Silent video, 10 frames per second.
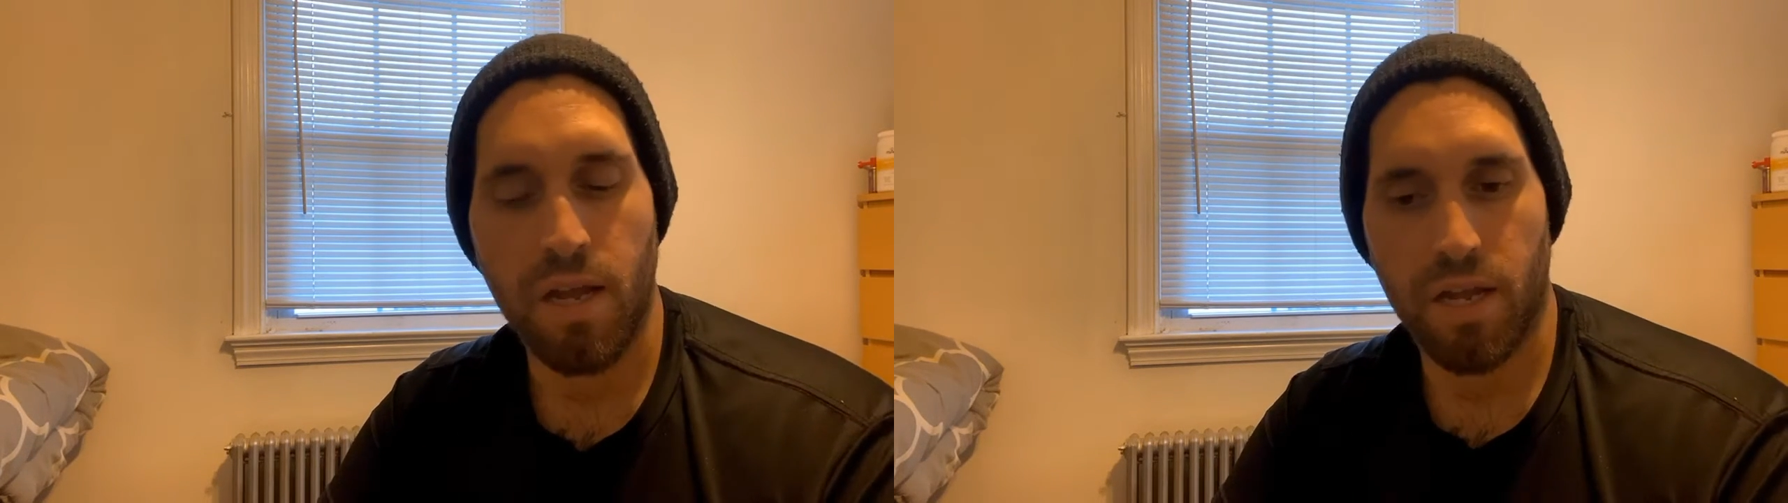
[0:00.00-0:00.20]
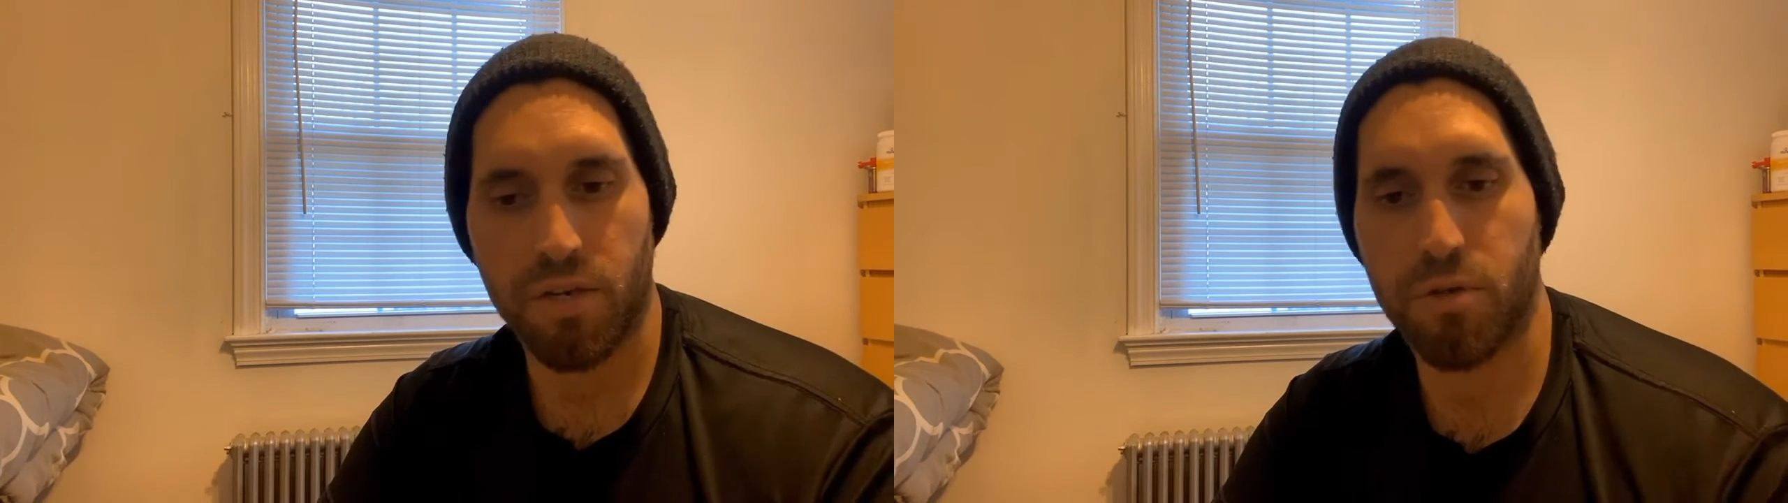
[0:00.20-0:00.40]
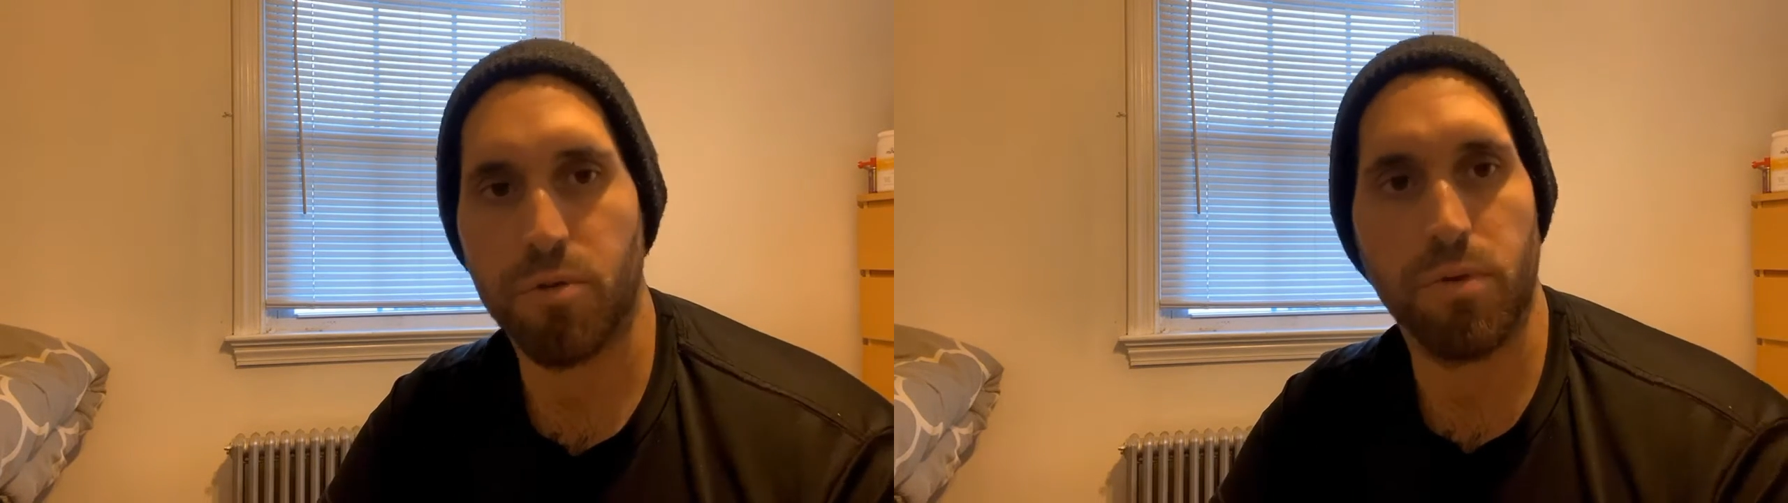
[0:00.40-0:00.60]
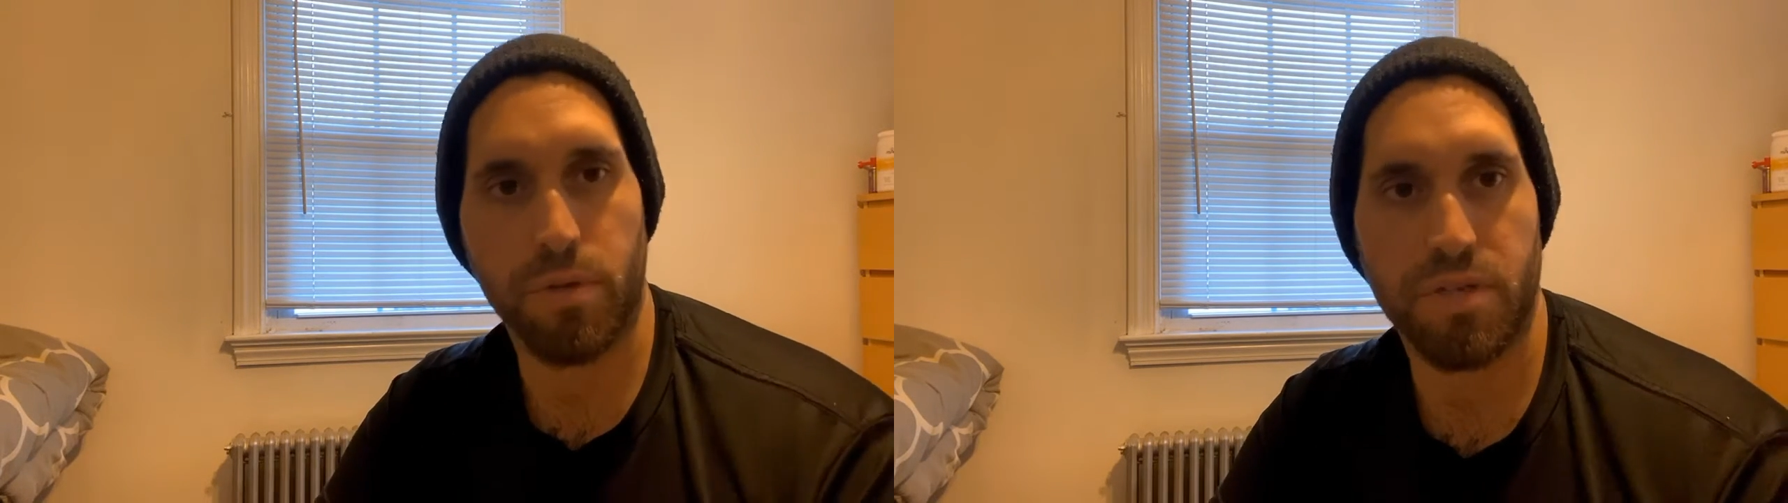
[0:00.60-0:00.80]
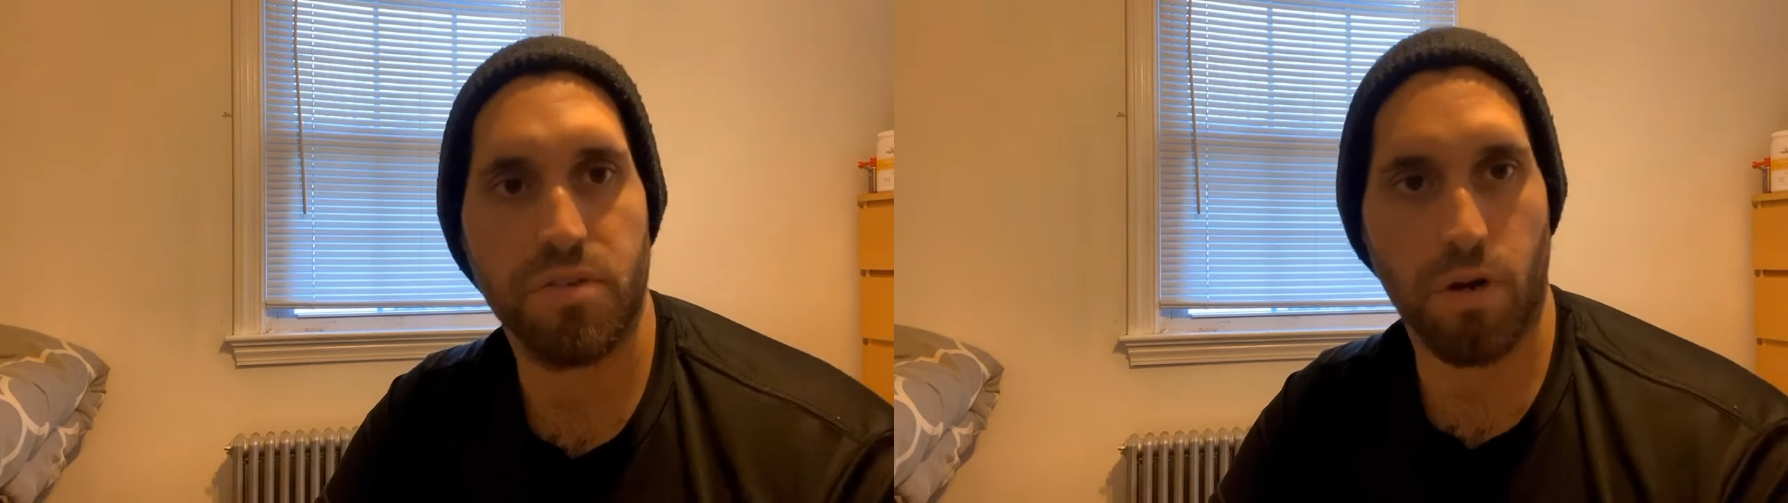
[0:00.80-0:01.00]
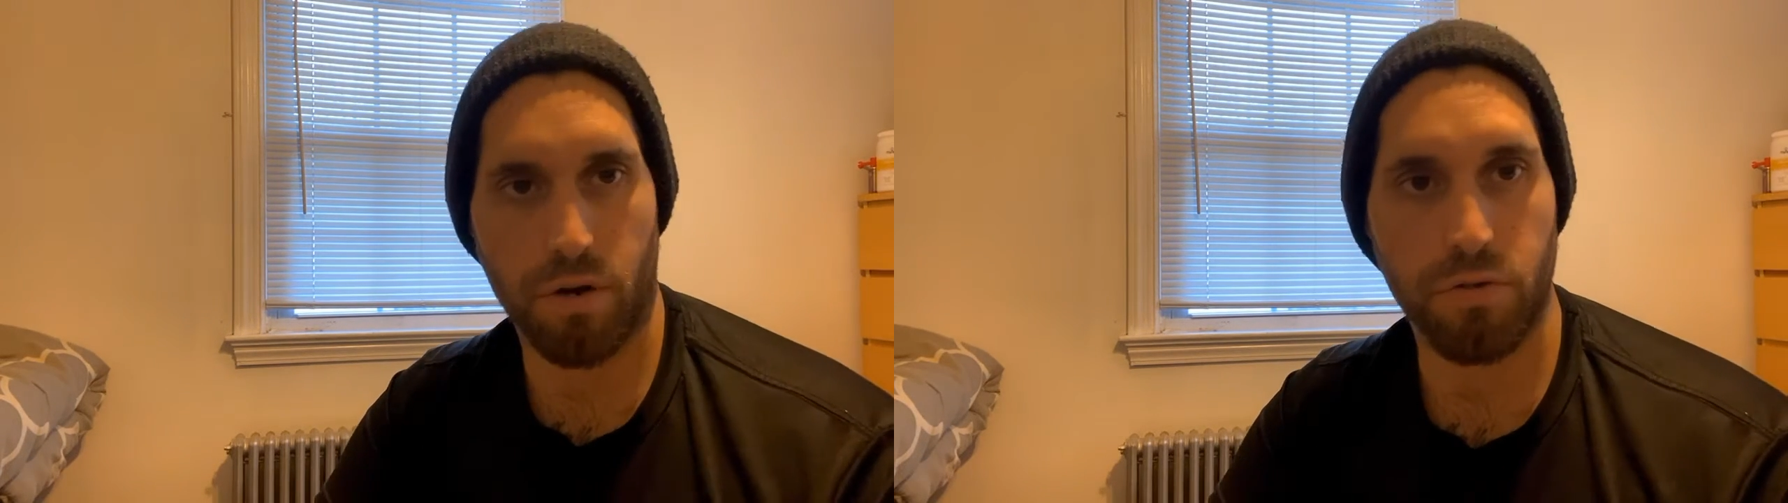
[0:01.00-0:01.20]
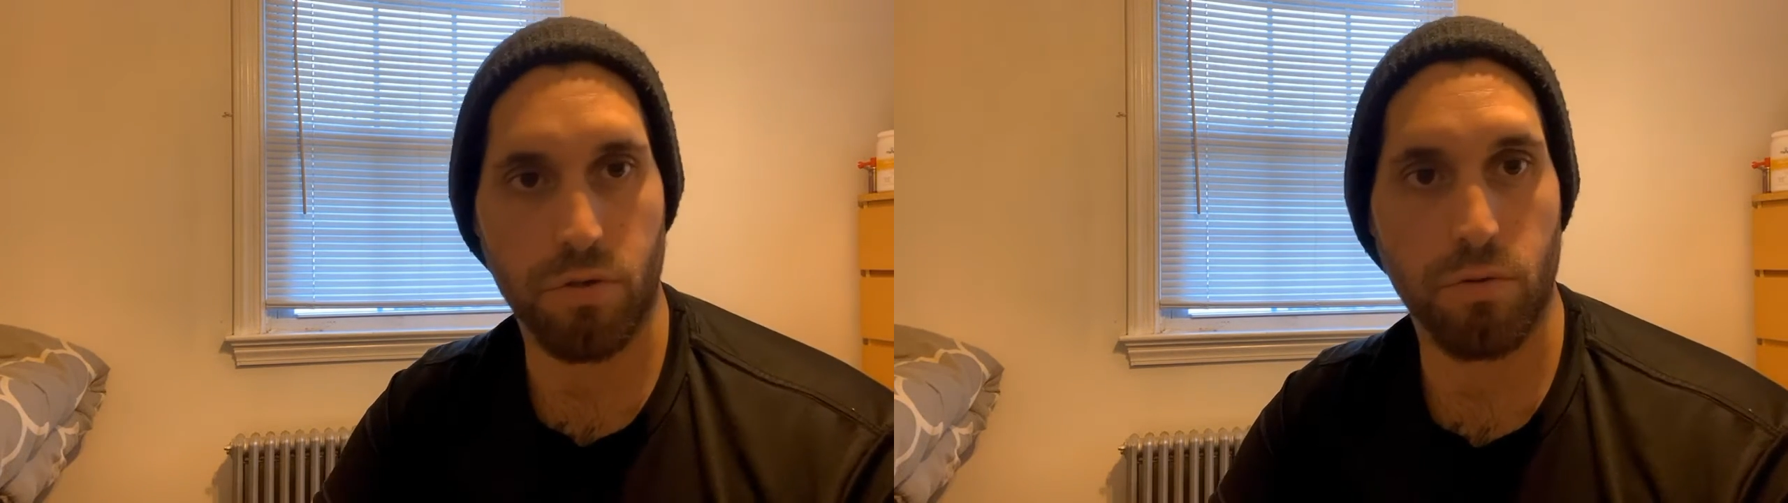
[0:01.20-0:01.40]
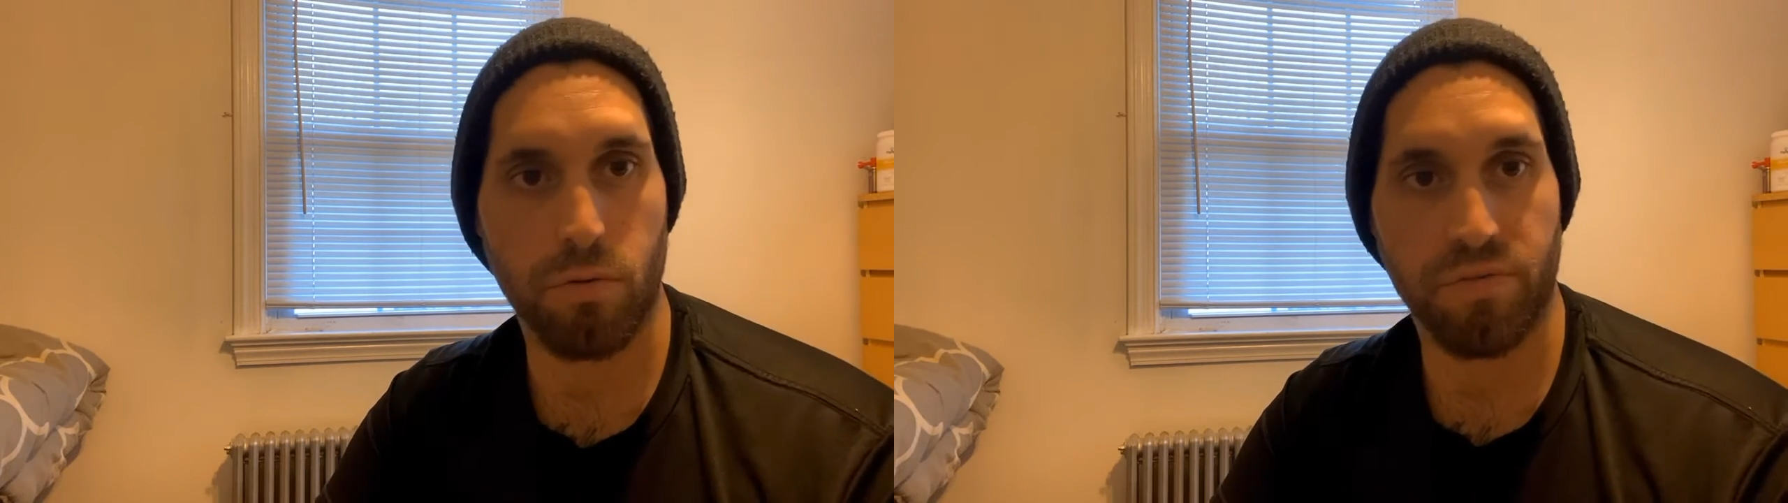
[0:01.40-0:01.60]
And you could really start
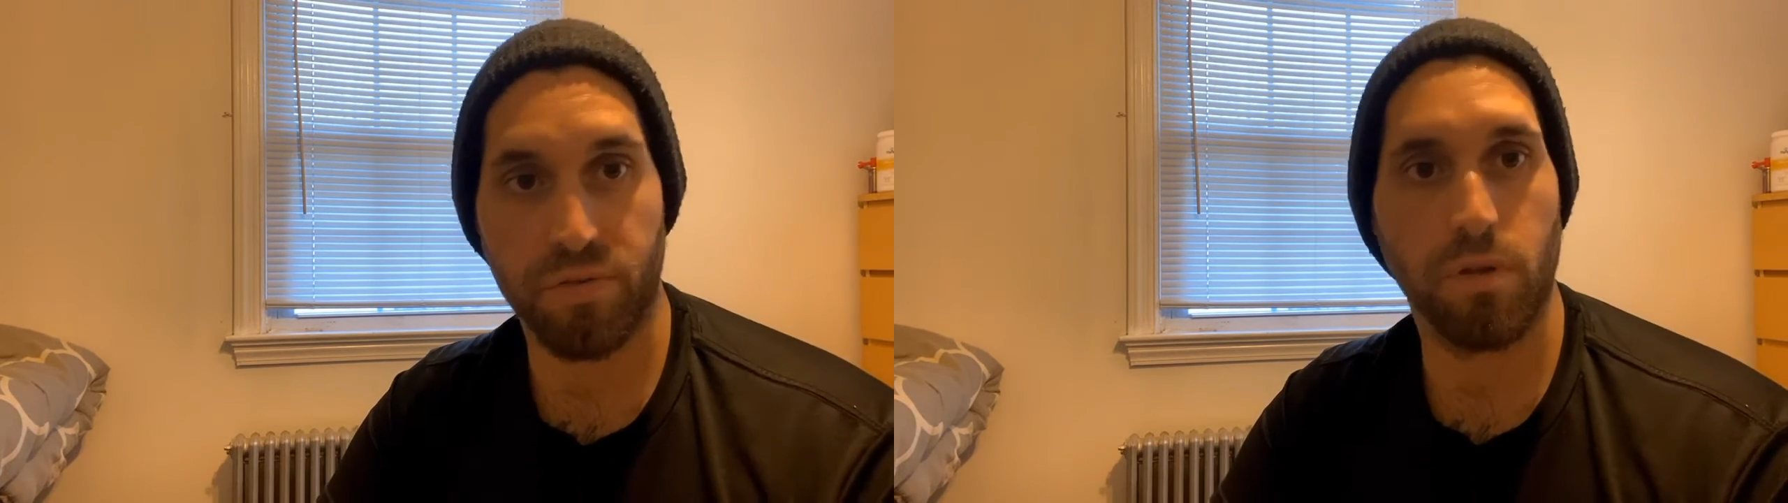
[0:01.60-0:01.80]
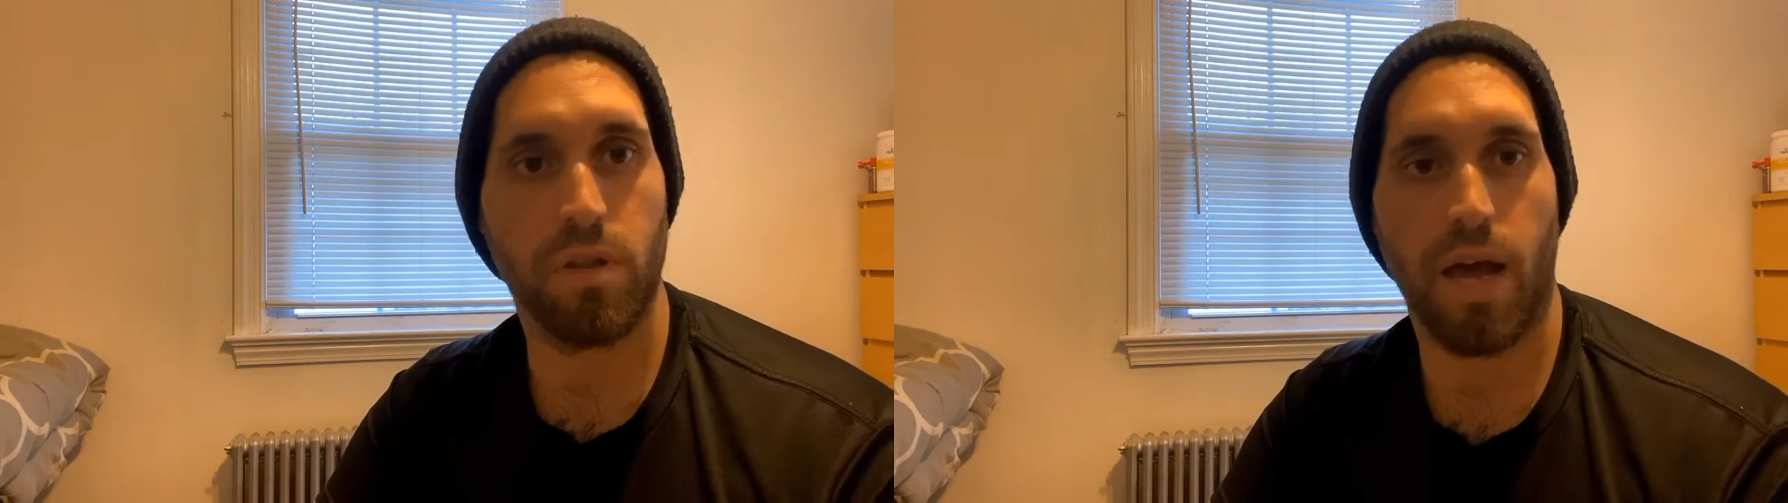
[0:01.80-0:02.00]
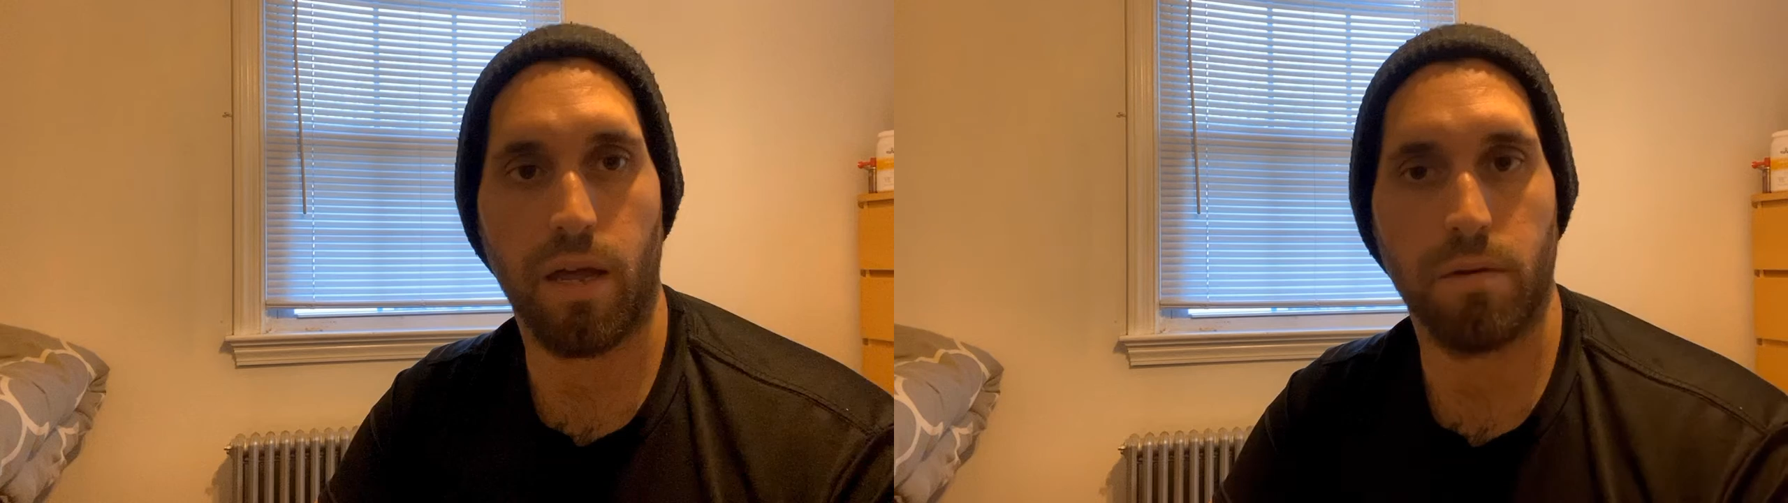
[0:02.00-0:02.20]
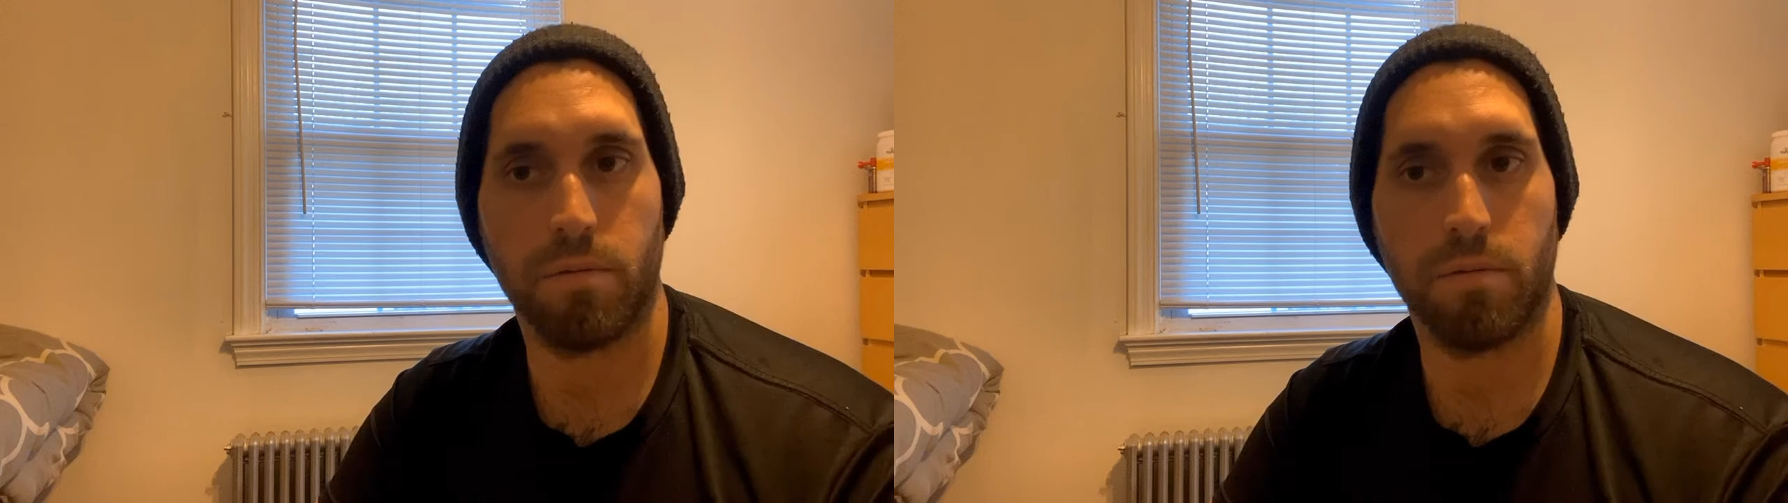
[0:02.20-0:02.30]
to feel a lot,